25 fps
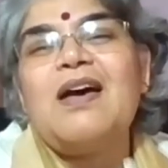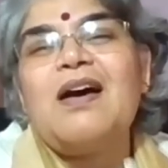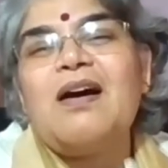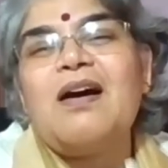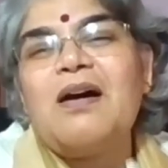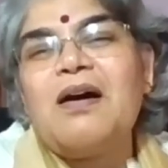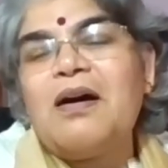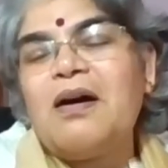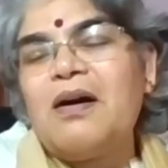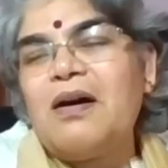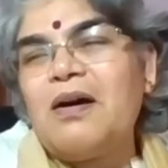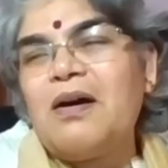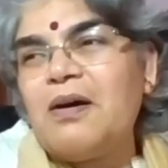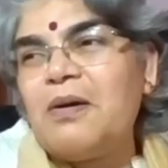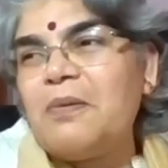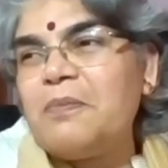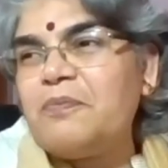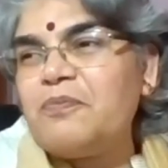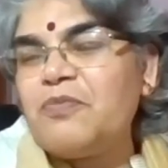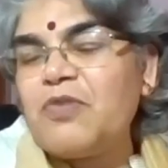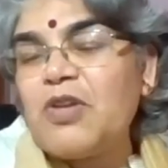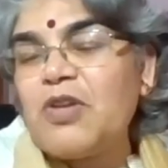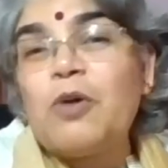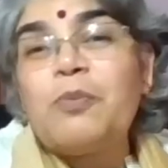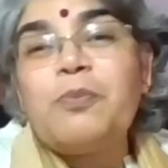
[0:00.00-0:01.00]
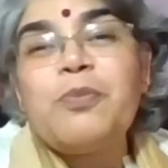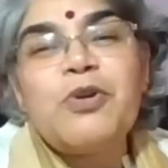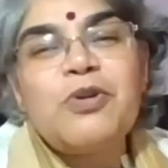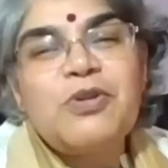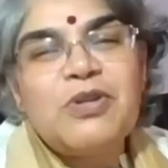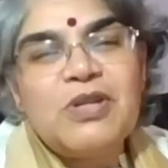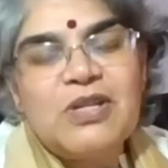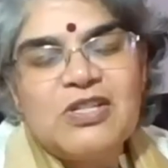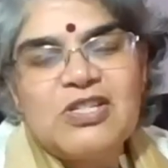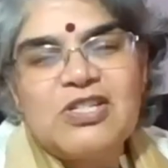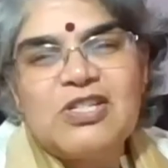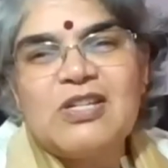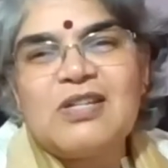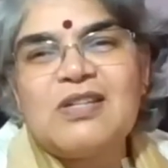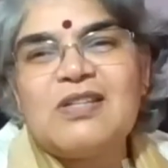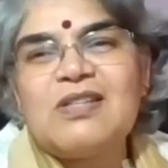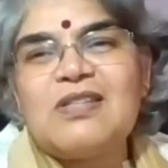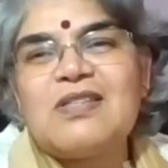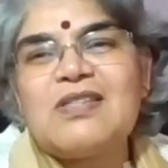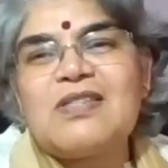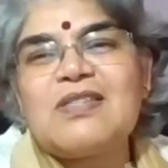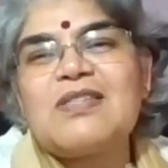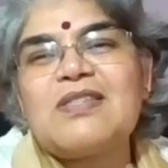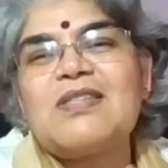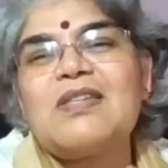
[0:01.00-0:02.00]
you're
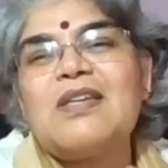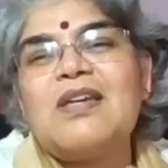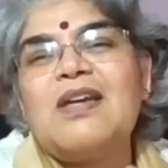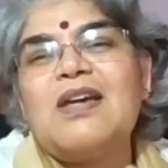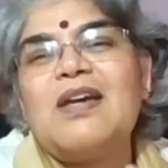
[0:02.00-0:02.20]
beauticians,